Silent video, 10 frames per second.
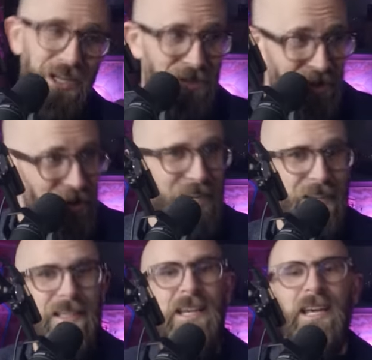Enjoy.
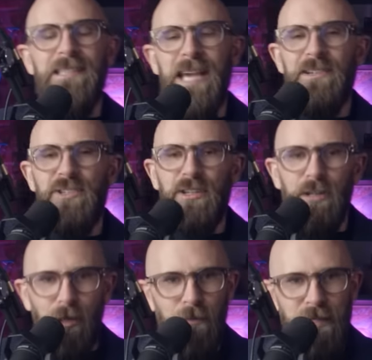The danger
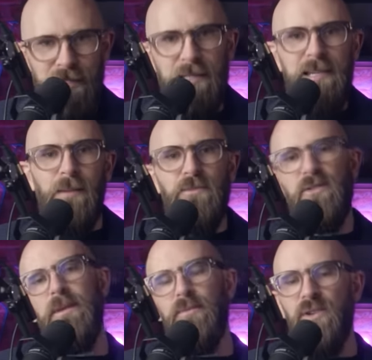obviously comes
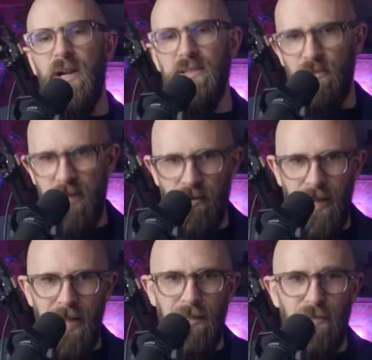from people trying to
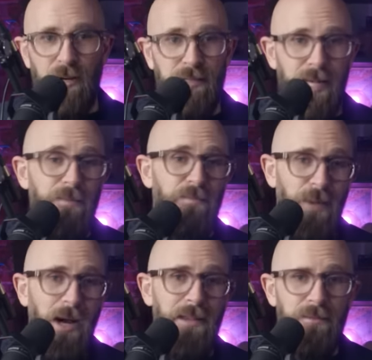recreate the process
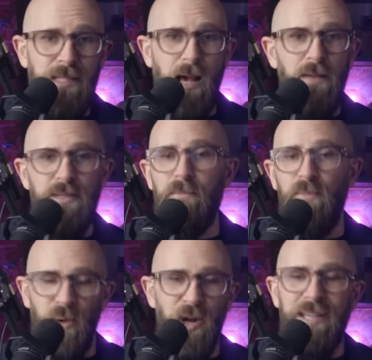by themselves and
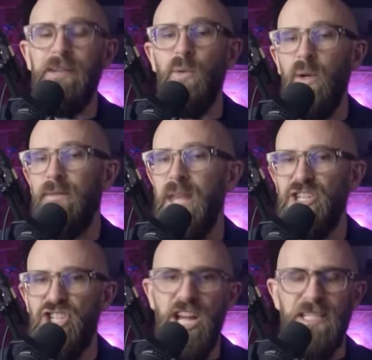breaking all of their shit.